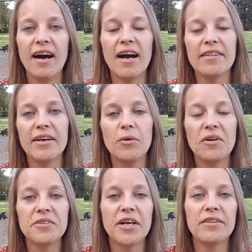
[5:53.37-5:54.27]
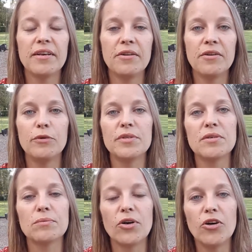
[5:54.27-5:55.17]
Are they old? Are they new? Is
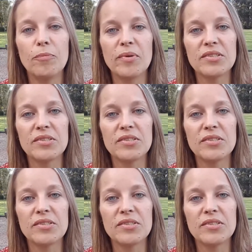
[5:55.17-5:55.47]
it rope?